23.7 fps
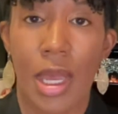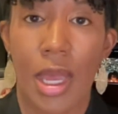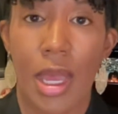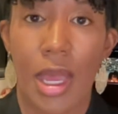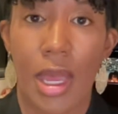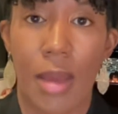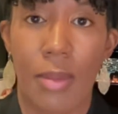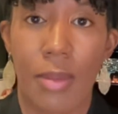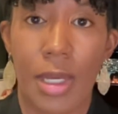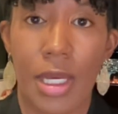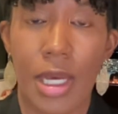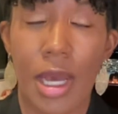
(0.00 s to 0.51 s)

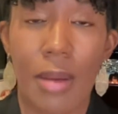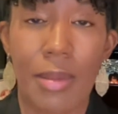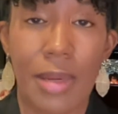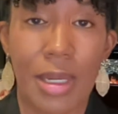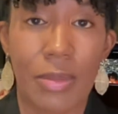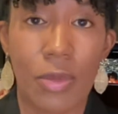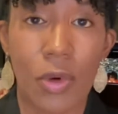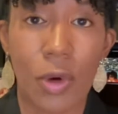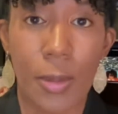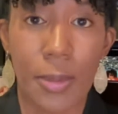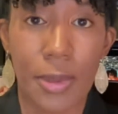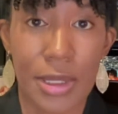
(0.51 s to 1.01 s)
and becoming
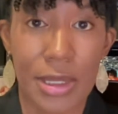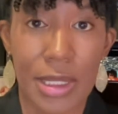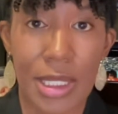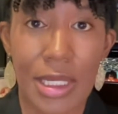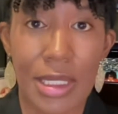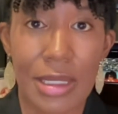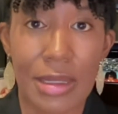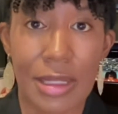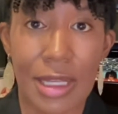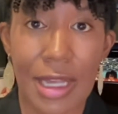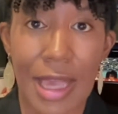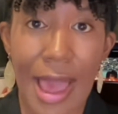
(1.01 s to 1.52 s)
more
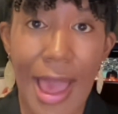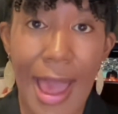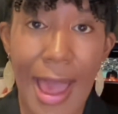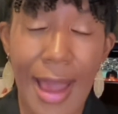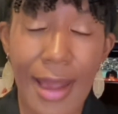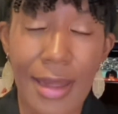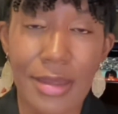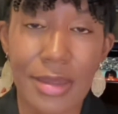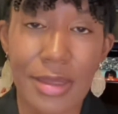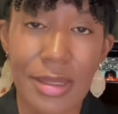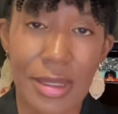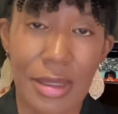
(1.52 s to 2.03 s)
politically
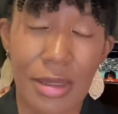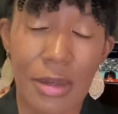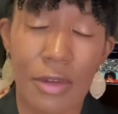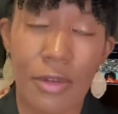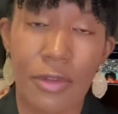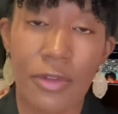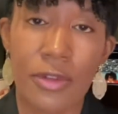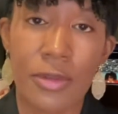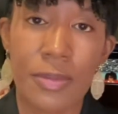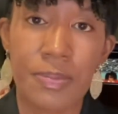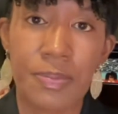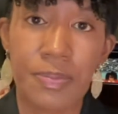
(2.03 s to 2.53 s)
active,